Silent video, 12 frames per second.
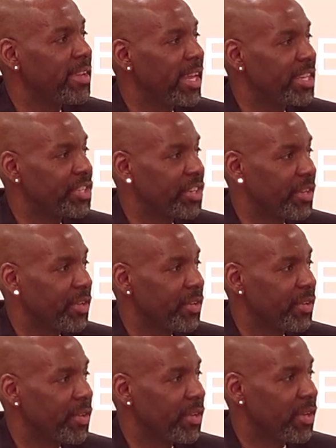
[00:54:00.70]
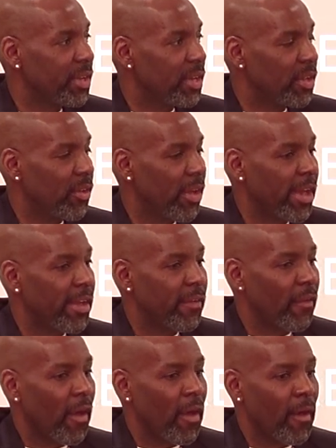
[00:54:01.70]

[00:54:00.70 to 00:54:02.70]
attention, right?